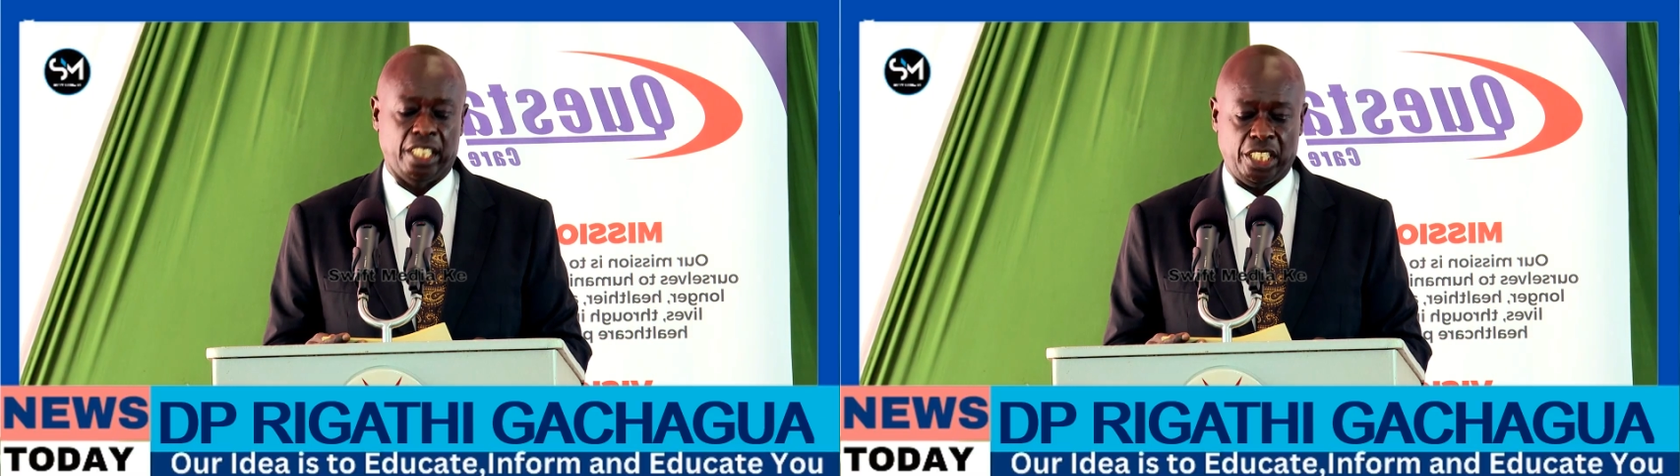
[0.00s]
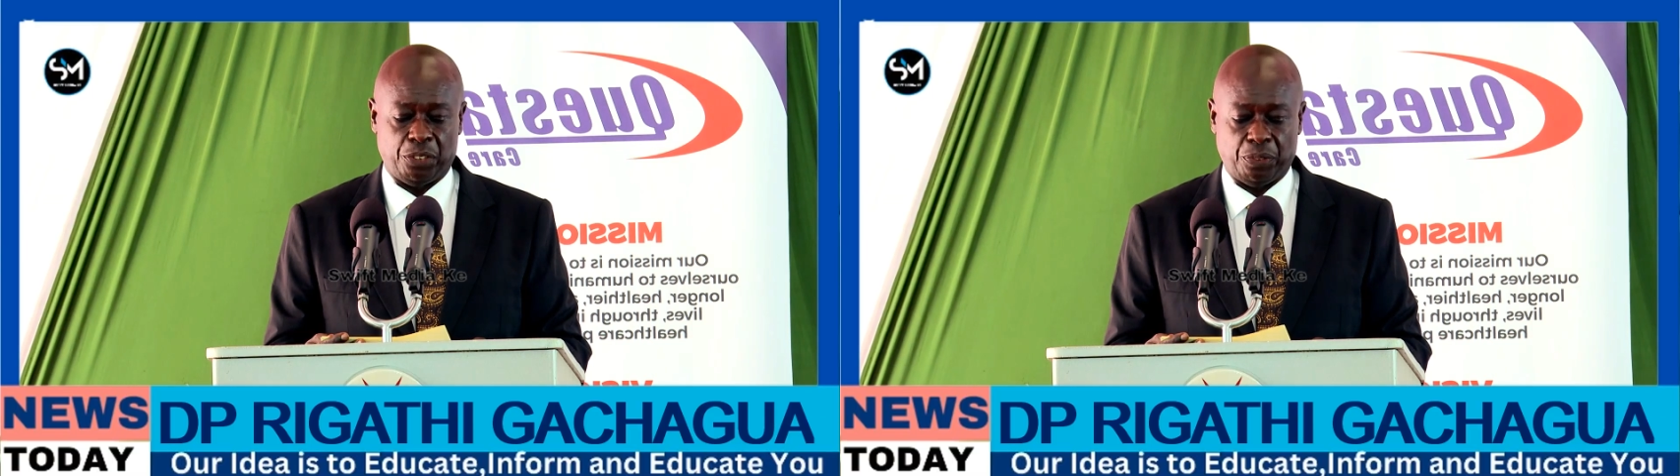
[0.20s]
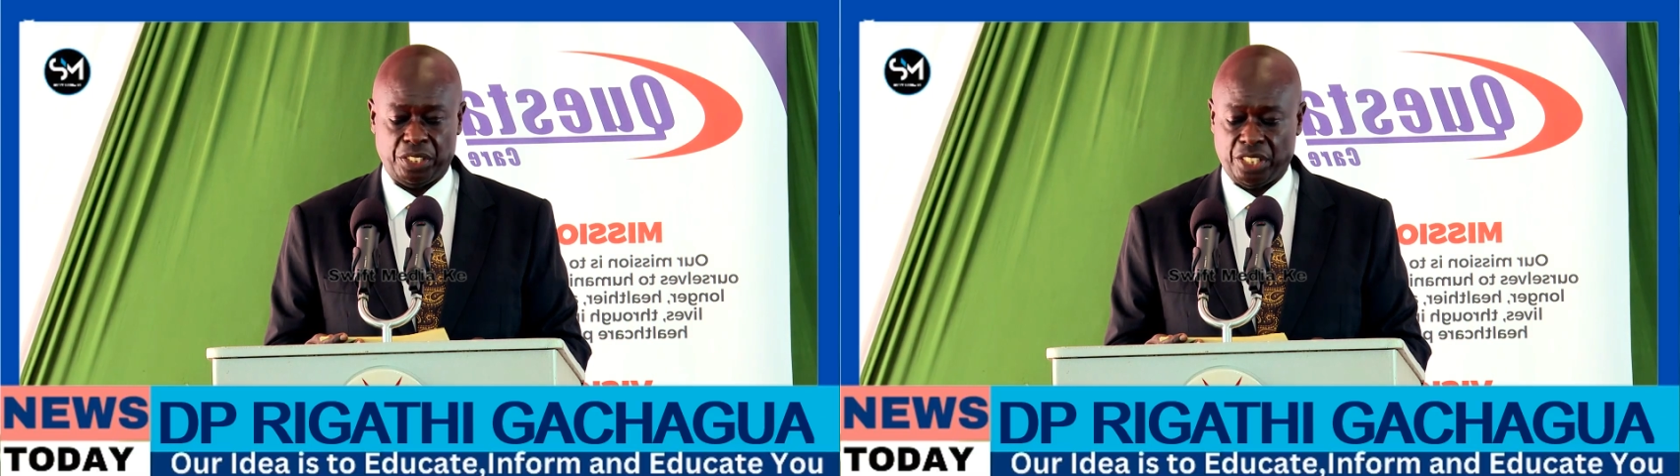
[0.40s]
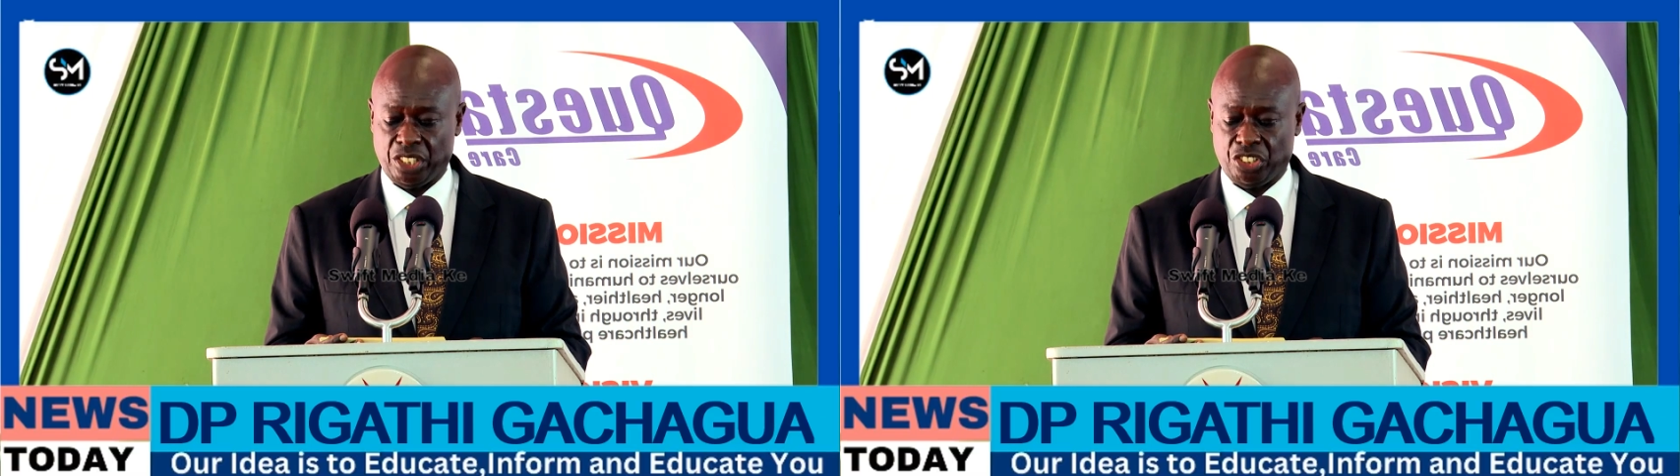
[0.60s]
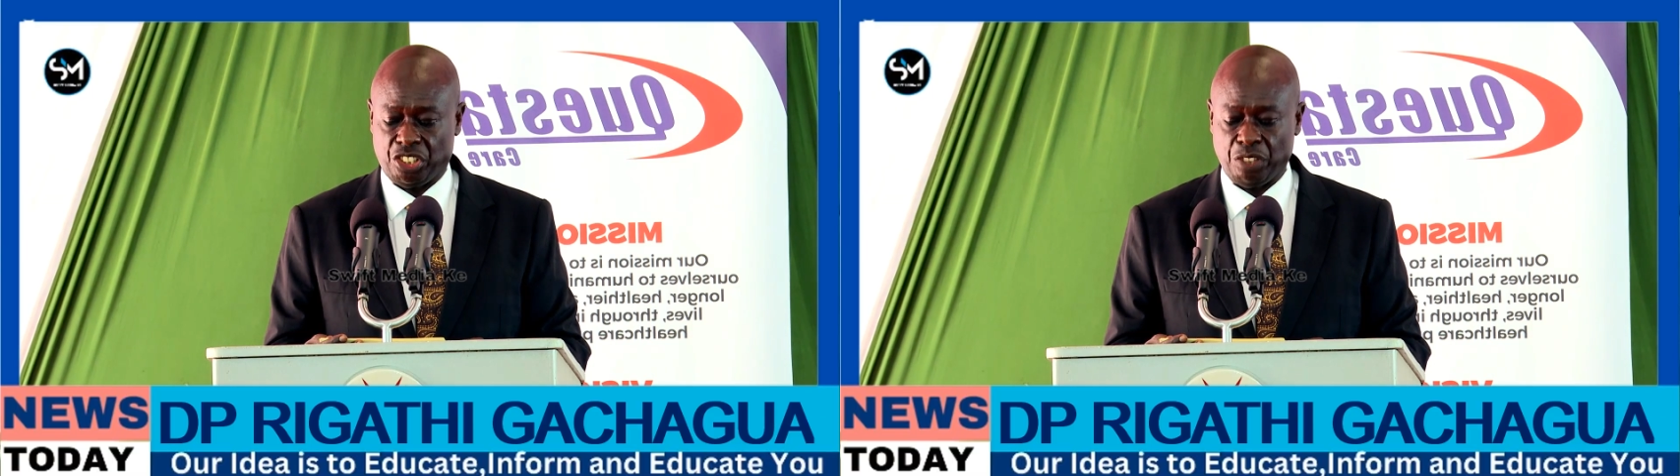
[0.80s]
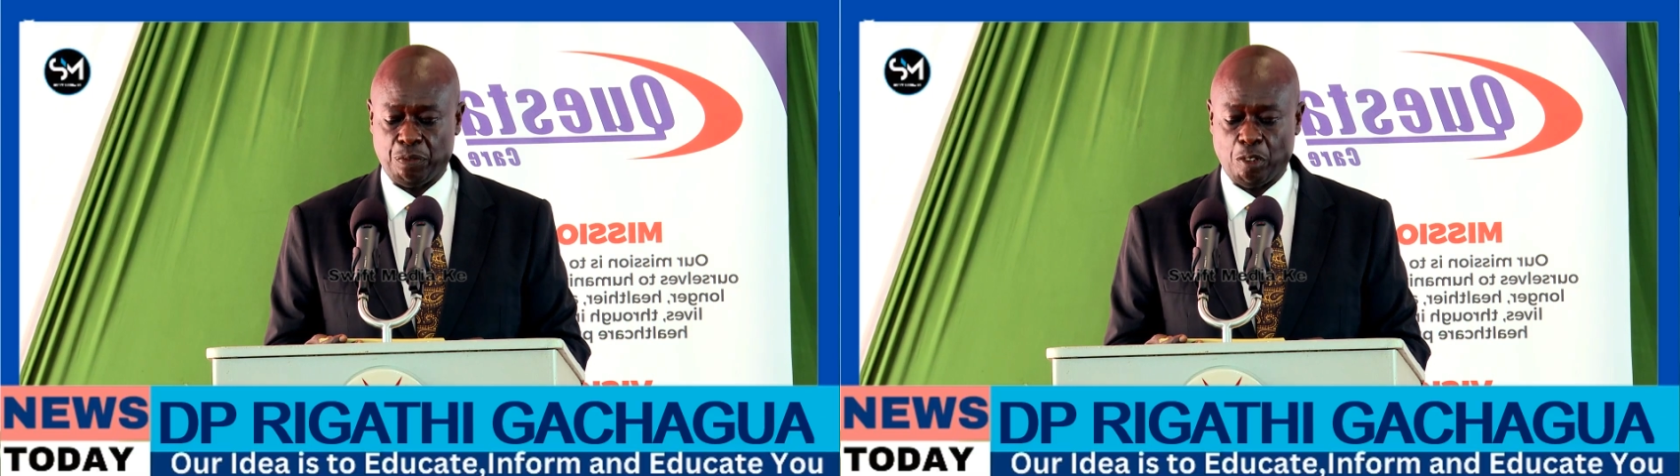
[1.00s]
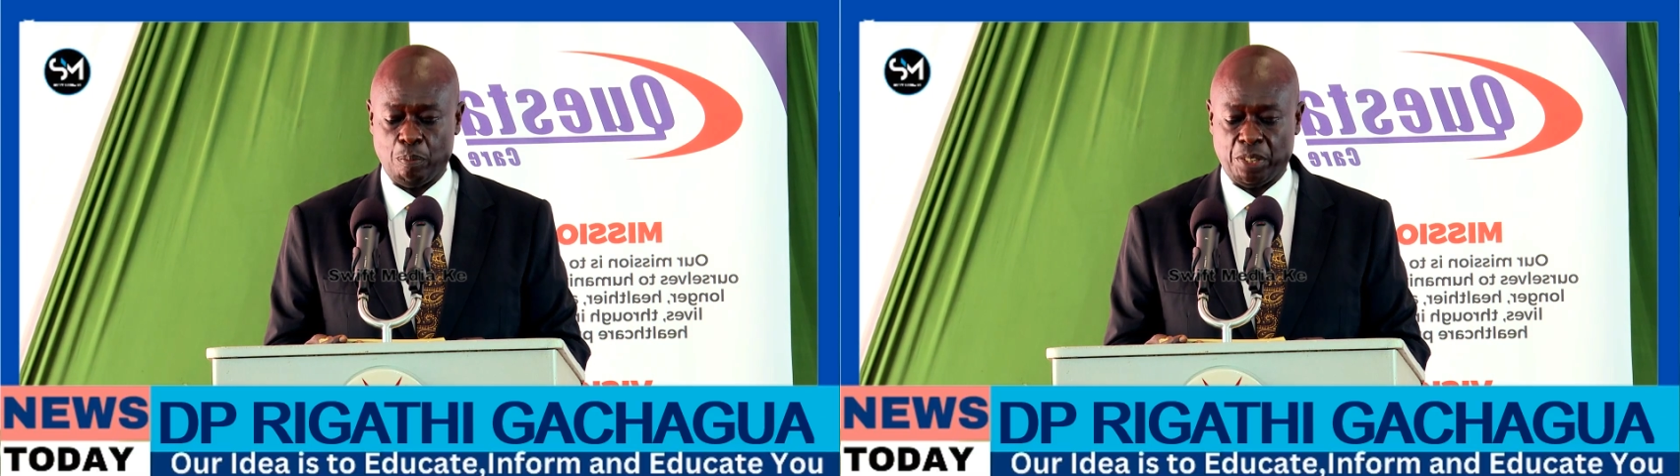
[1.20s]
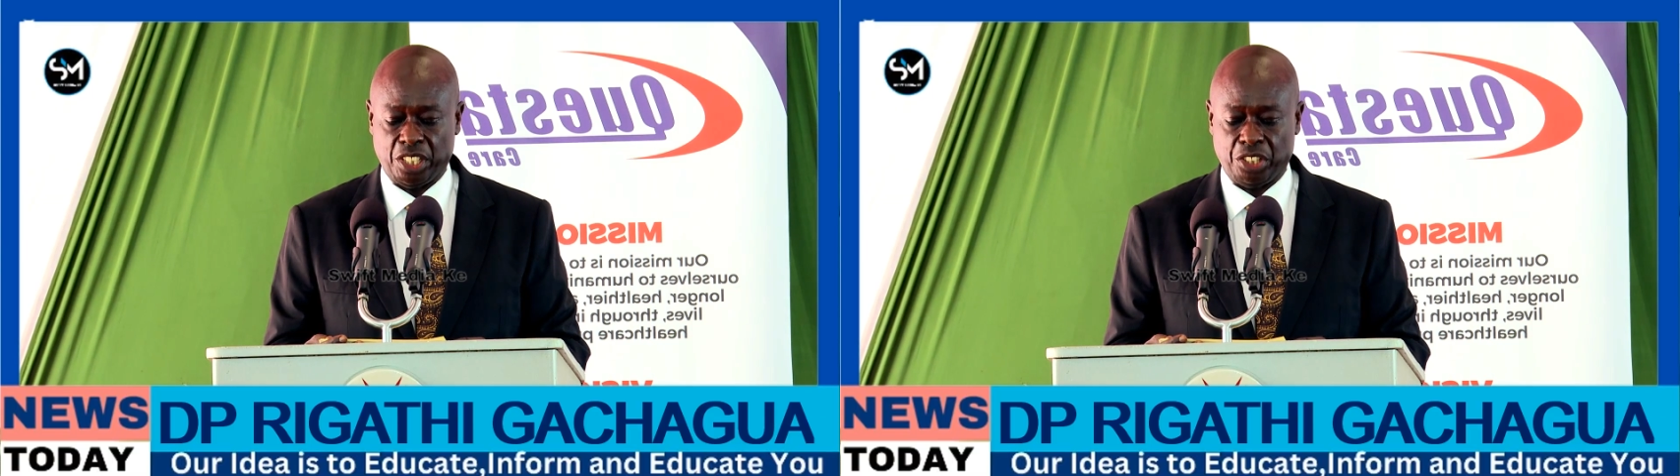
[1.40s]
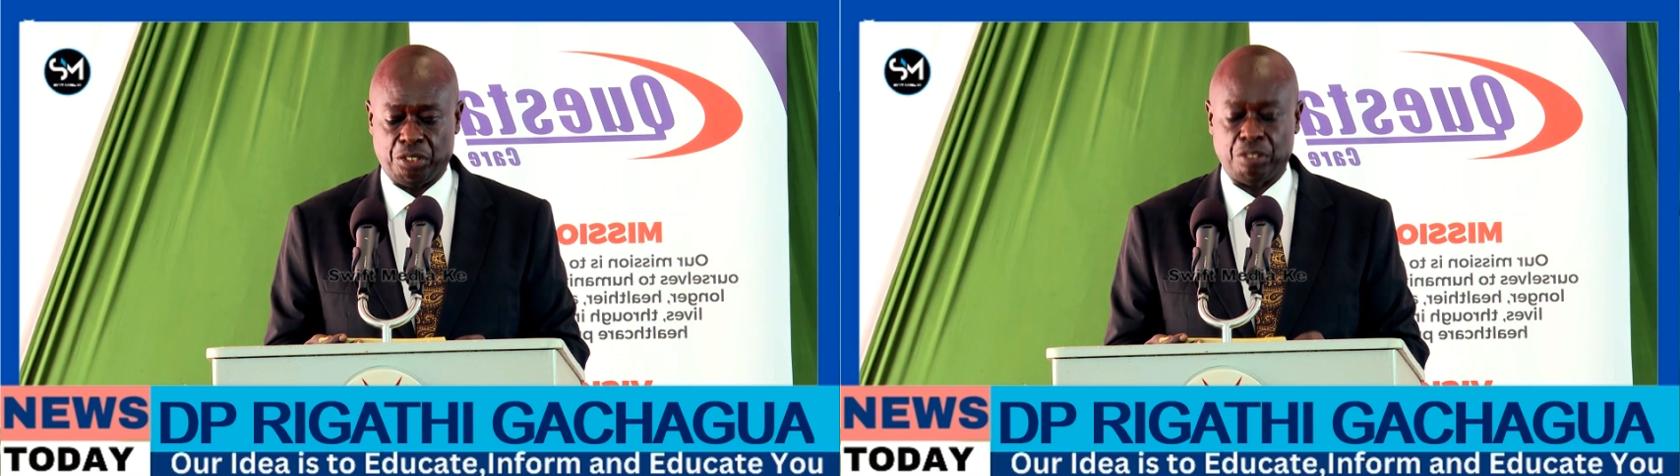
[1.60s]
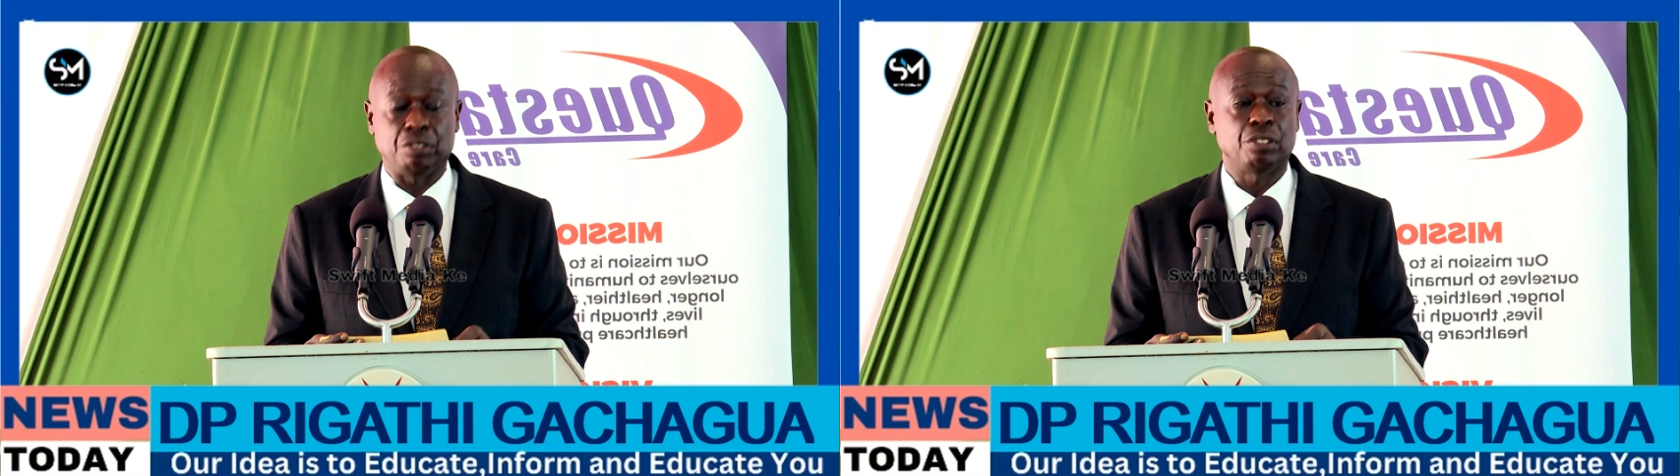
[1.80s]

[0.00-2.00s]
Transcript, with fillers: is facing stiff competition